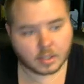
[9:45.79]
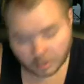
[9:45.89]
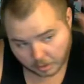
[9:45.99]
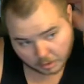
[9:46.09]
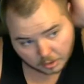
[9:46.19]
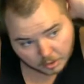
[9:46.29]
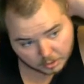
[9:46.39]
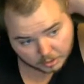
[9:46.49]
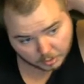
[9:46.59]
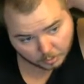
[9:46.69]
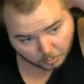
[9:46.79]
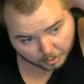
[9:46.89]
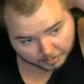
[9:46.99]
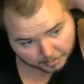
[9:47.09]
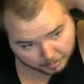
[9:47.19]
Means quite
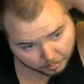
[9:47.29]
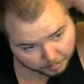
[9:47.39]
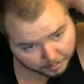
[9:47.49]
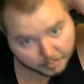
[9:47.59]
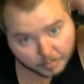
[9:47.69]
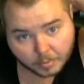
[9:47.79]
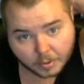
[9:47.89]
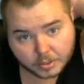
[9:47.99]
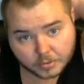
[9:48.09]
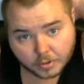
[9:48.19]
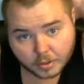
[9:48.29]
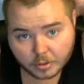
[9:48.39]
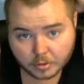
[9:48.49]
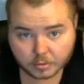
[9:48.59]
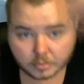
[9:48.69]
a bit more people. What's
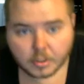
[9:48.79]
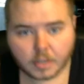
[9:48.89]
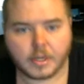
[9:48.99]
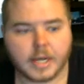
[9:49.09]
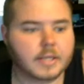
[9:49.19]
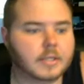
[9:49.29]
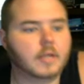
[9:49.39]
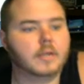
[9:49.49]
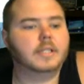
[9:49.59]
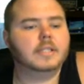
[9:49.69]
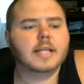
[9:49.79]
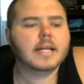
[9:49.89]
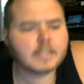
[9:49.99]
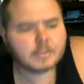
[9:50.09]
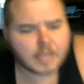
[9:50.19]
wrong? Okay, so this
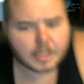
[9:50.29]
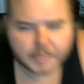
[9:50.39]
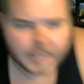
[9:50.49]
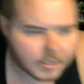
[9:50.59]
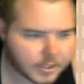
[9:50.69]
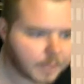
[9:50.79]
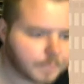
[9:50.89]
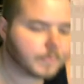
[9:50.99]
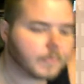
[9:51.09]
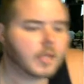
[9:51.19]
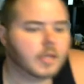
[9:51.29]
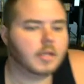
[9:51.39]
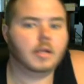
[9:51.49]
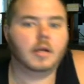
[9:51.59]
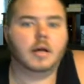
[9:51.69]
takes some time to catch up
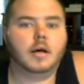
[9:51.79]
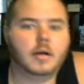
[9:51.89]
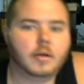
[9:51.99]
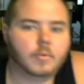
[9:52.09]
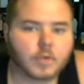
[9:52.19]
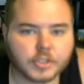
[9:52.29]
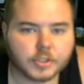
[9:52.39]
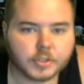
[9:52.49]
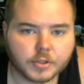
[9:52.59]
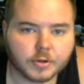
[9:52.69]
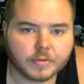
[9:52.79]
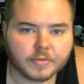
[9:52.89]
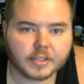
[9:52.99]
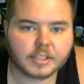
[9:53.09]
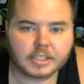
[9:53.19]
once you do
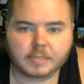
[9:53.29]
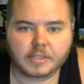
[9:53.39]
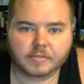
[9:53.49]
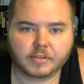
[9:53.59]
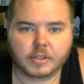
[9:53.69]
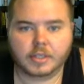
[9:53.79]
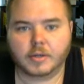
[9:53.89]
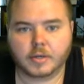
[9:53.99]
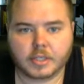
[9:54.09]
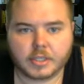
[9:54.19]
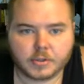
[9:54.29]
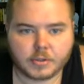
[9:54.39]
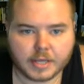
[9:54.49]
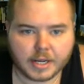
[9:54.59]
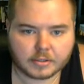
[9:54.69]
fix it, but if you click on it, you
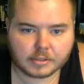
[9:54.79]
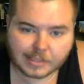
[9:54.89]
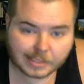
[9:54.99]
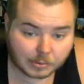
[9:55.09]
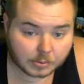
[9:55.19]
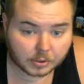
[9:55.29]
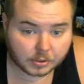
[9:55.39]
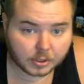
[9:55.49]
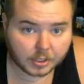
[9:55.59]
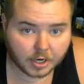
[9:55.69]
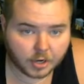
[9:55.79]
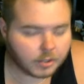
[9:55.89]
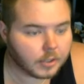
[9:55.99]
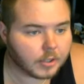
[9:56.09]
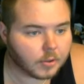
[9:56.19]
can actually see what they
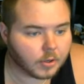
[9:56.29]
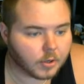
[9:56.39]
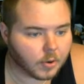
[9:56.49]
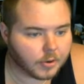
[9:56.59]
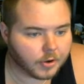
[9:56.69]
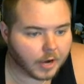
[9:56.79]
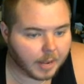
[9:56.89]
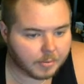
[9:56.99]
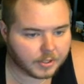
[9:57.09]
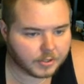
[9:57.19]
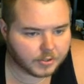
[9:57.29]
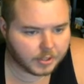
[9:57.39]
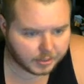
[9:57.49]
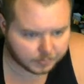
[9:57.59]
currently are on their happiness rating.